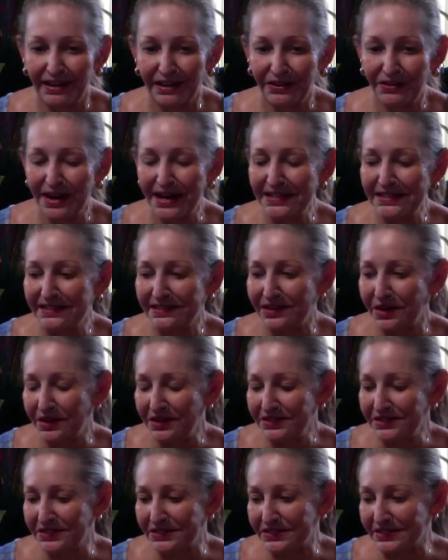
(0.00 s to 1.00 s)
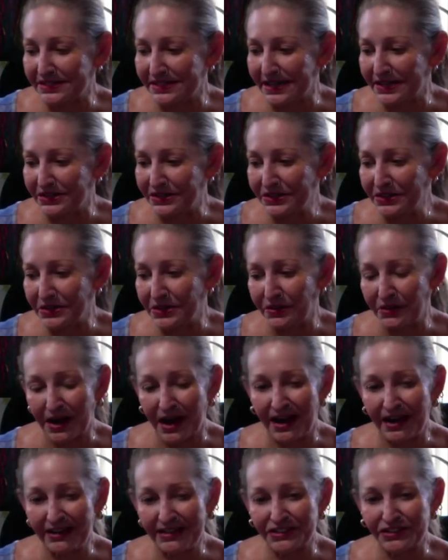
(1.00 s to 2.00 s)
Christ also said,
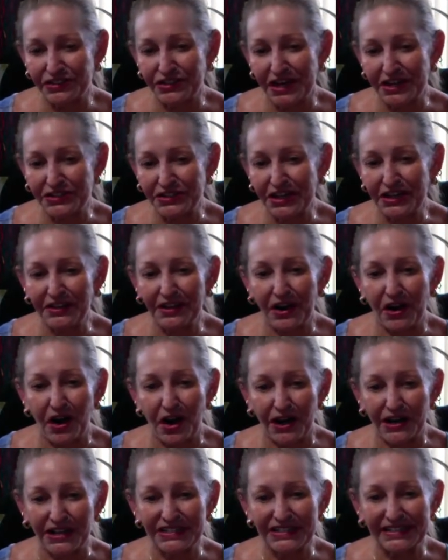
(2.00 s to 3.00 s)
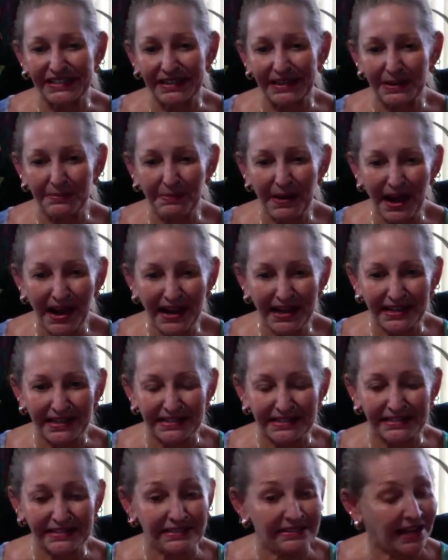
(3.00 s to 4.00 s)
God is judging the hearts and the
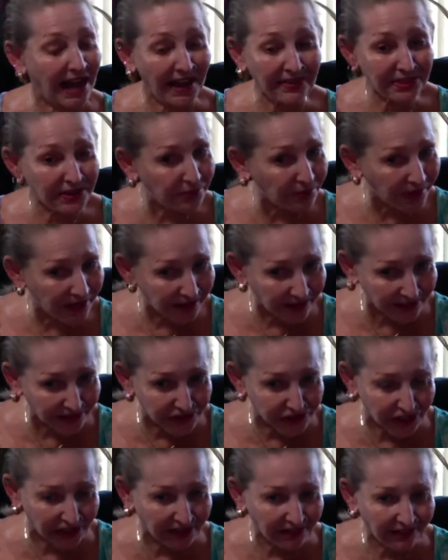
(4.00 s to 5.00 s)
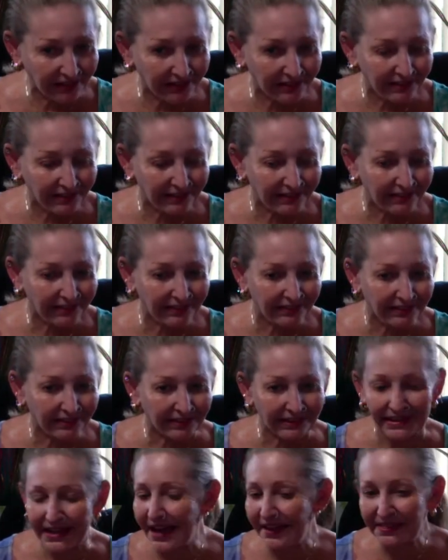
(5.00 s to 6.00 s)
minds, not the religion,
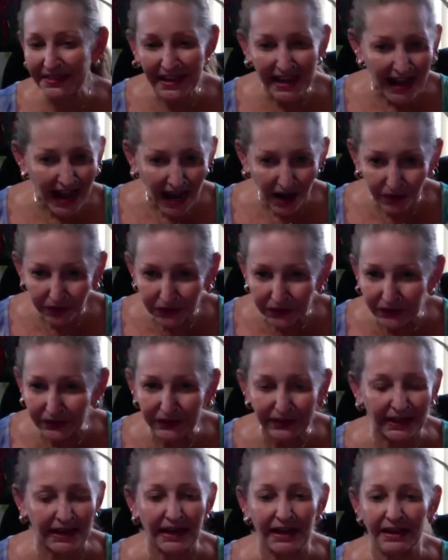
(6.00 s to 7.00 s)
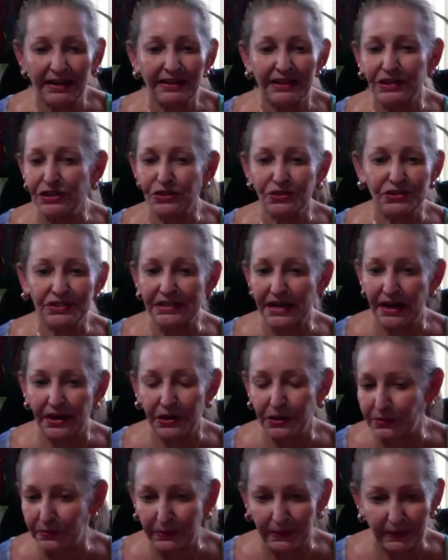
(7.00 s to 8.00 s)
not the outer thing that you say
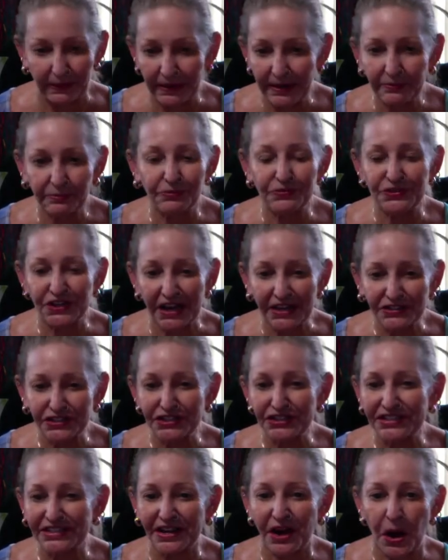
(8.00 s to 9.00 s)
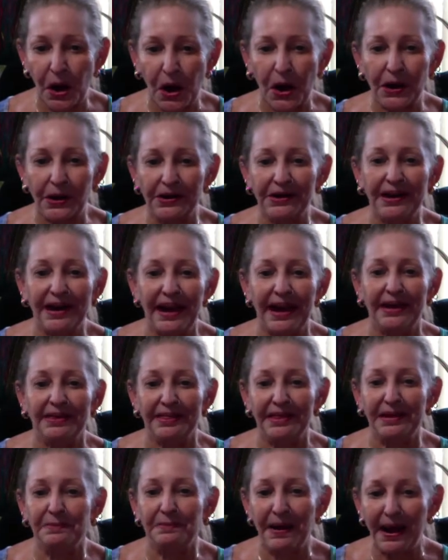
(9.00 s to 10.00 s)
he judges the heart
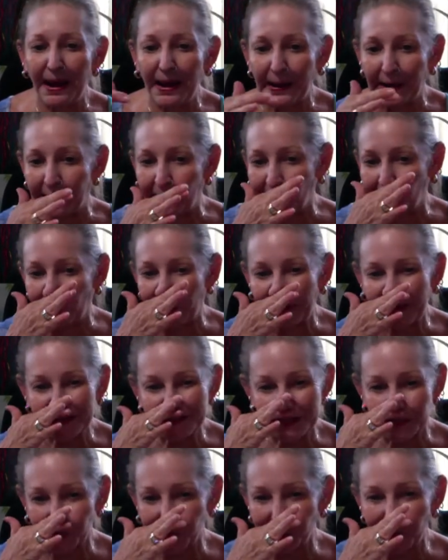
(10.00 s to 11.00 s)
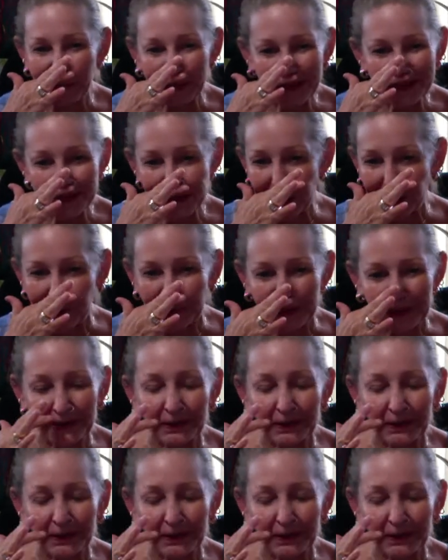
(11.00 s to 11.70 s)
and the mind. What is your intent?